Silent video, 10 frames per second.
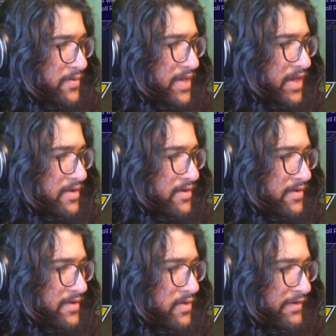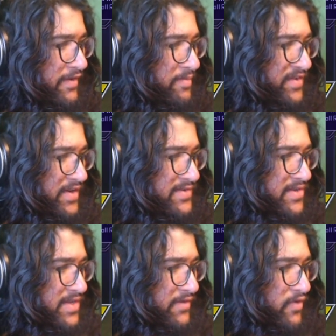we get the 25%
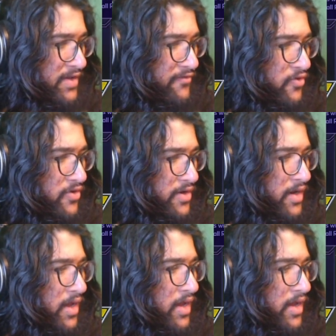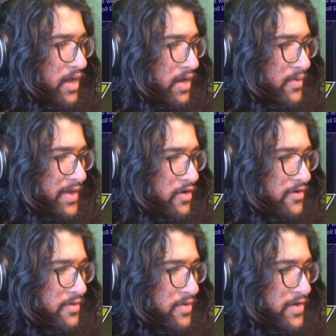instantly. If we hit 4, we get
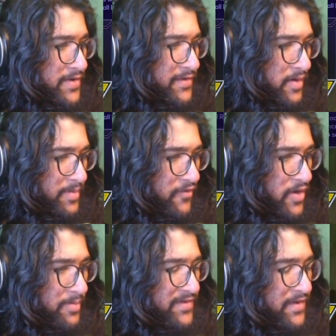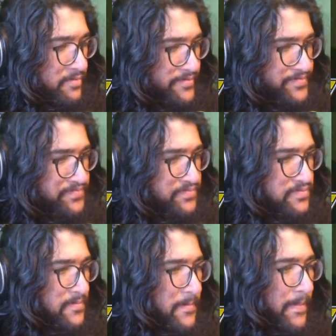all rewards, so up to 40%.
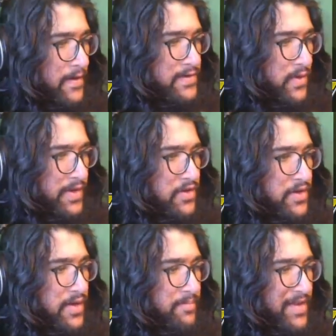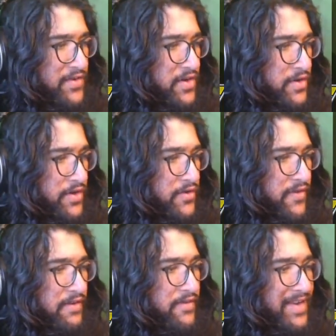It's quite good. It makes your
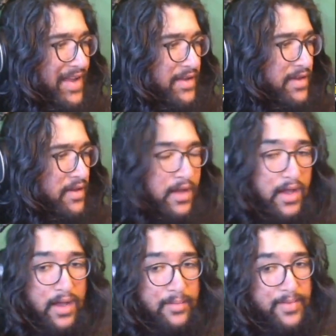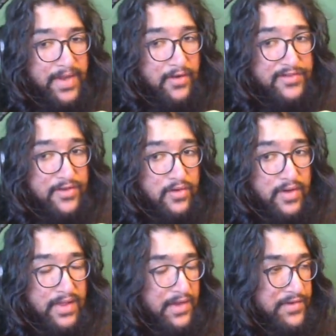Q very tanky. It
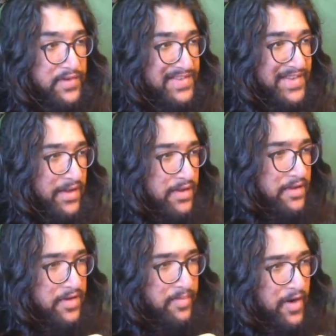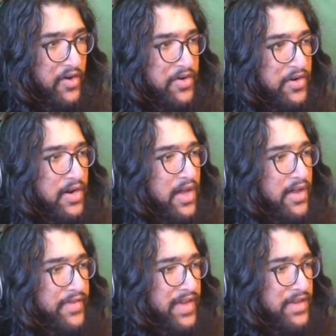also allows you to scale a little bit harder.
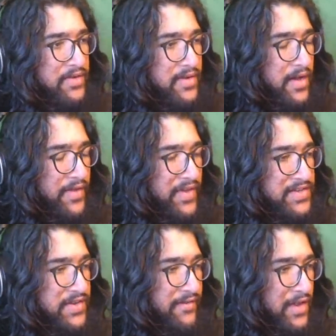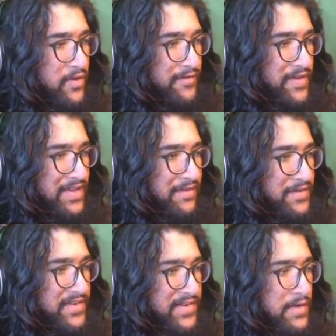Thanks to the value of the
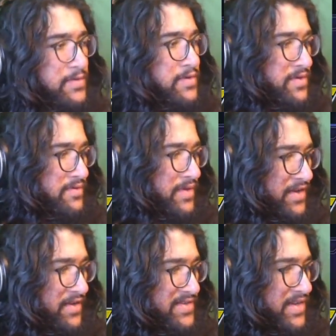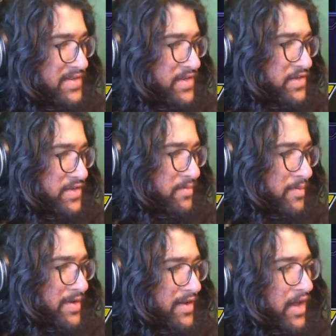level 16, which we'll get to discussing in just a moment.